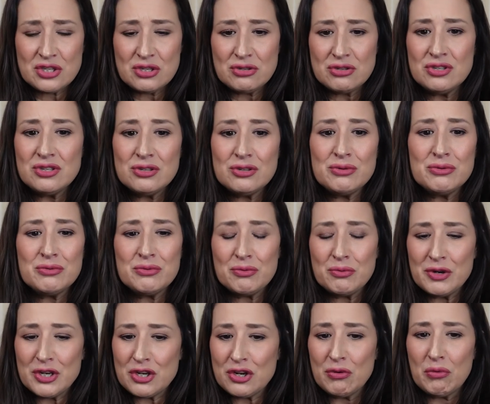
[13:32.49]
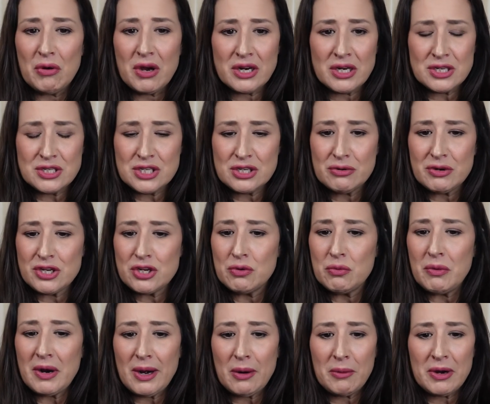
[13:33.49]
You do what you want to do and you
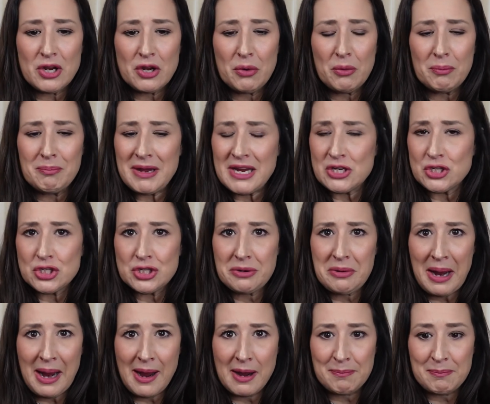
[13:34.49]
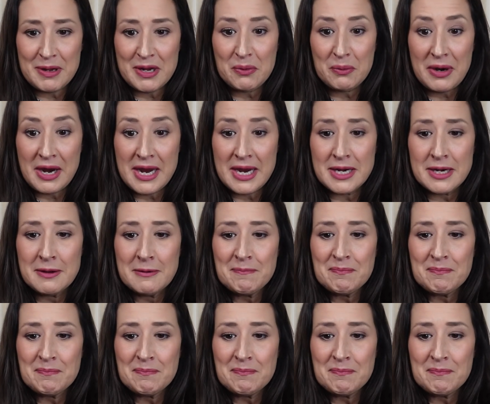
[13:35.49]
wear what you, makes you happy, right?